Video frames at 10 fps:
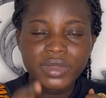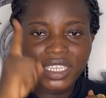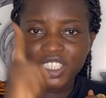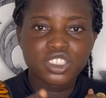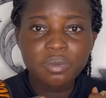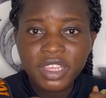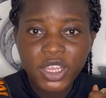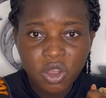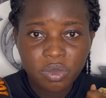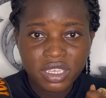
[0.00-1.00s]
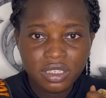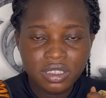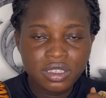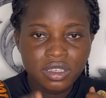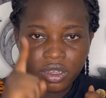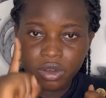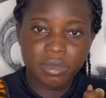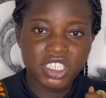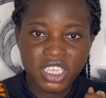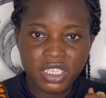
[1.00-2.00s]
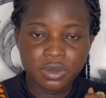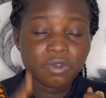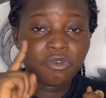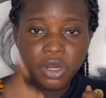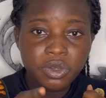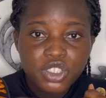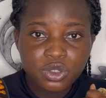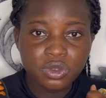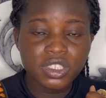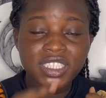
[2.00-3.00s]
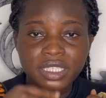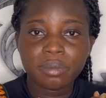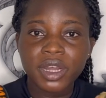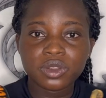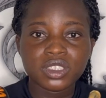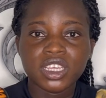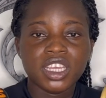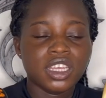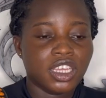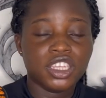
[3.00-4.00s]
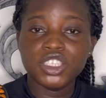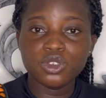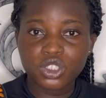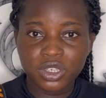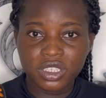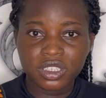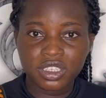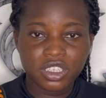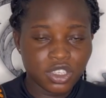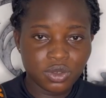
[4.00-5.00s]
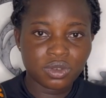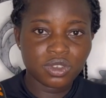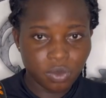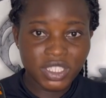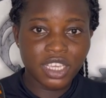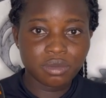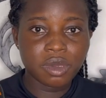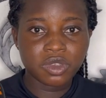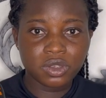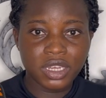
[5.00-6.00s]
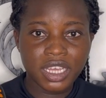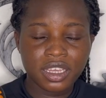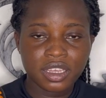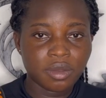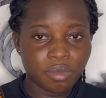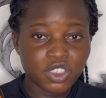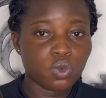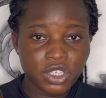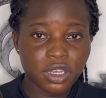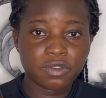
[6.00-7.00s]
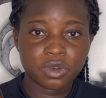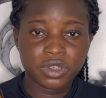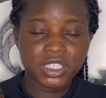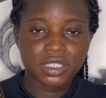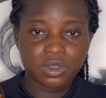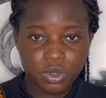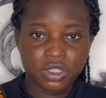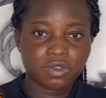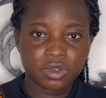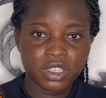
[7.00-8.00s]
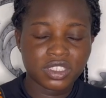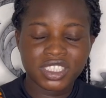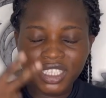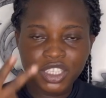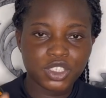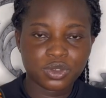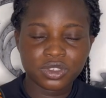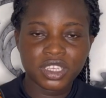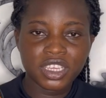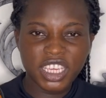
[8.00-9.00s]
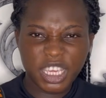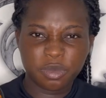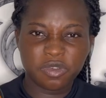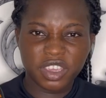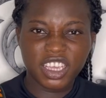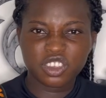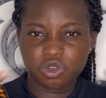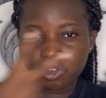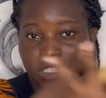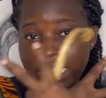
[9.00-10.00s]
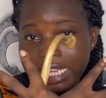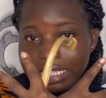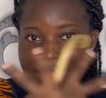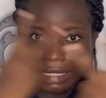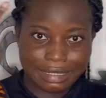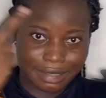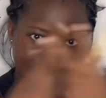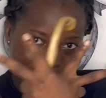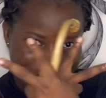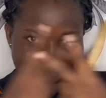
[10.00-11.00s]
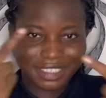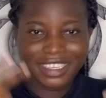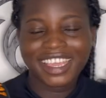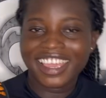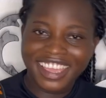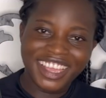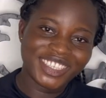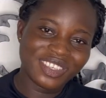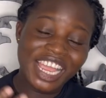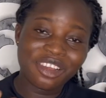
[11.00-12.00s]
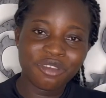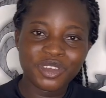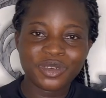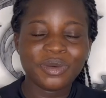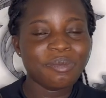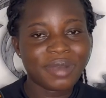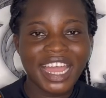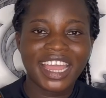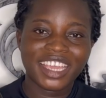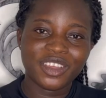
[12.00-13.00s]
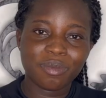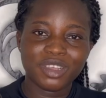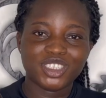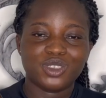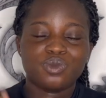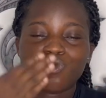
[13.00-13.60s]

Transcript: there's something coming on my channel very soon. It's about a new journey, with Ayangbemisola. Please watch out for it. Watch out for it. Stay tuned. Keep your fingers crossed like this. Like this. Yeah, so I love you all. Bye. God bless you.